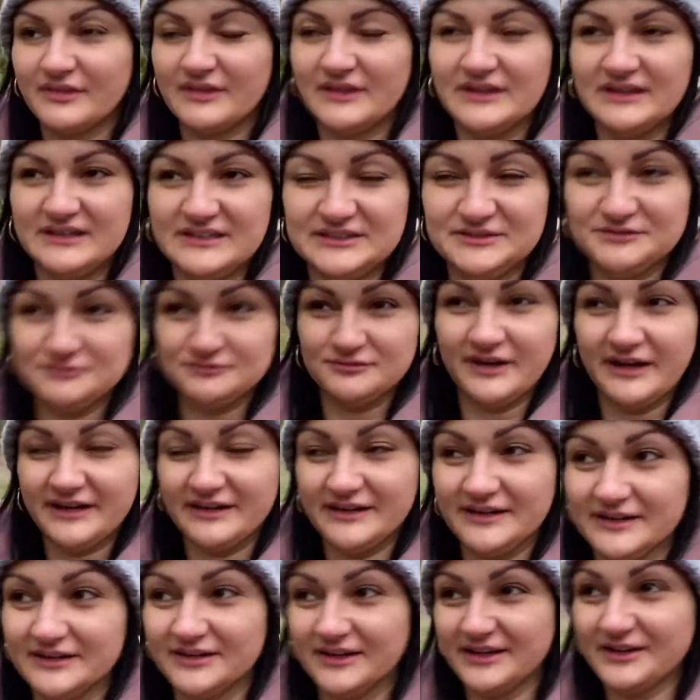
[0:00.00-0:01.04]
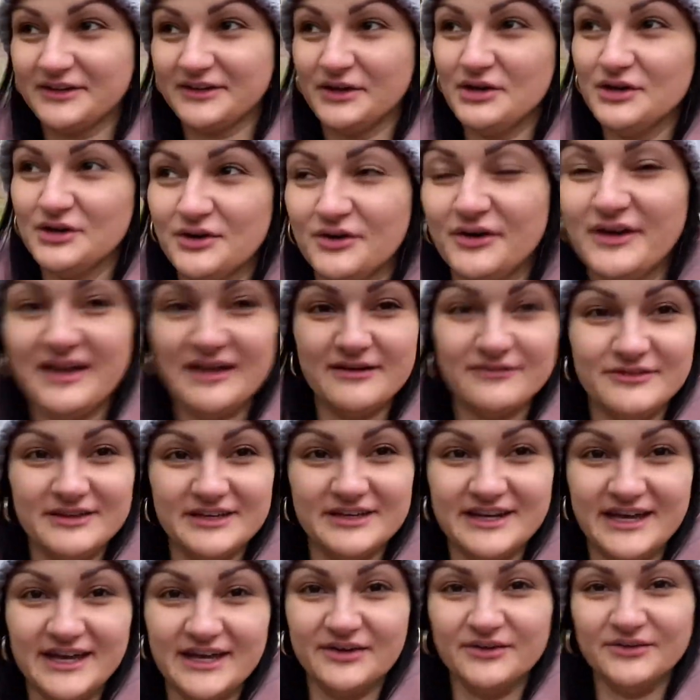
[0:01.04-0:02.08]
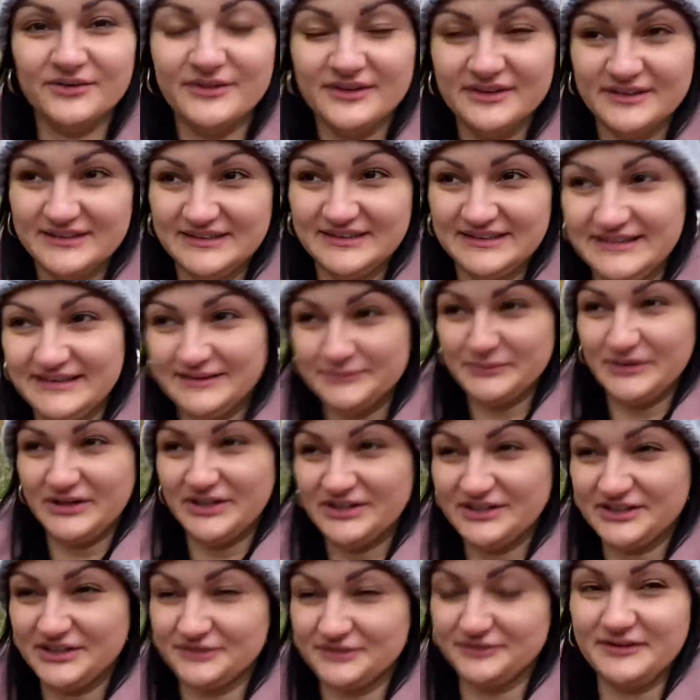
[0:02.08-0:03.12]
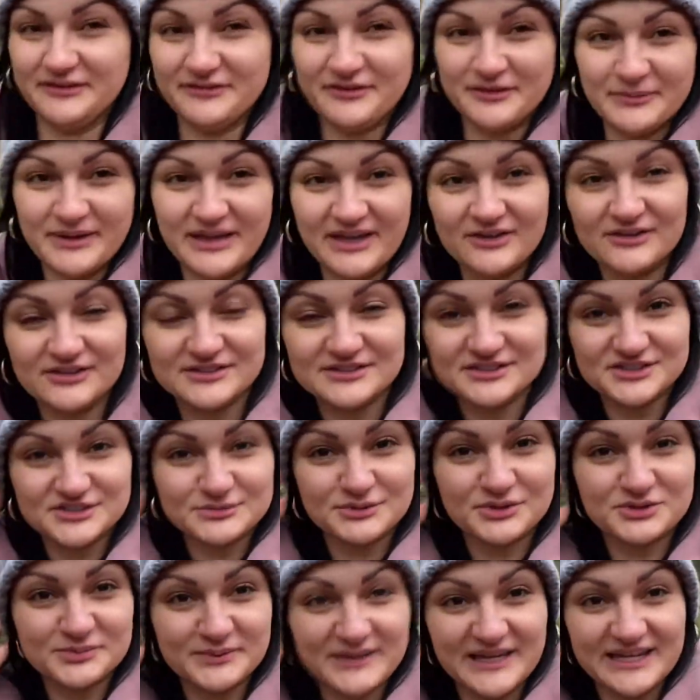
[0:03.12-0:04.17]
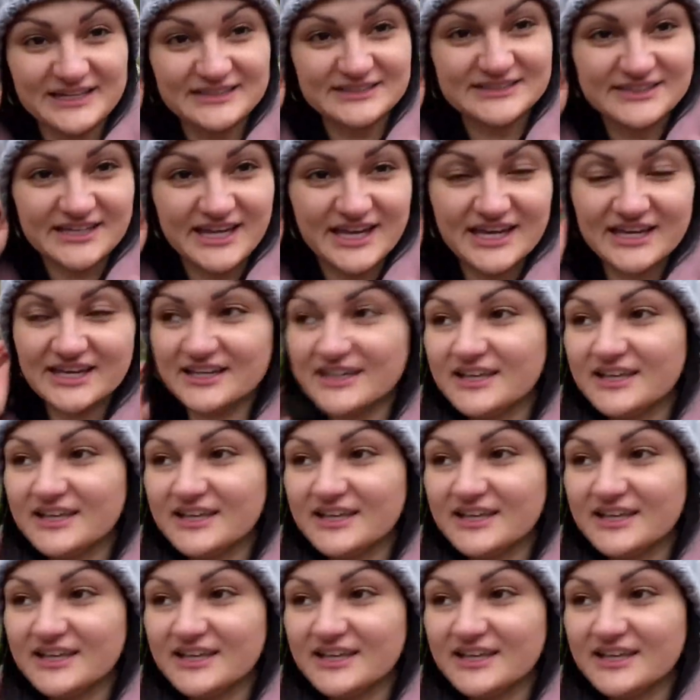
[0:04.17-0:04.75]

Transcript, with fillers: It's raining like a lot heavier now, but good thing I've got my hat on because I just washed my hair today.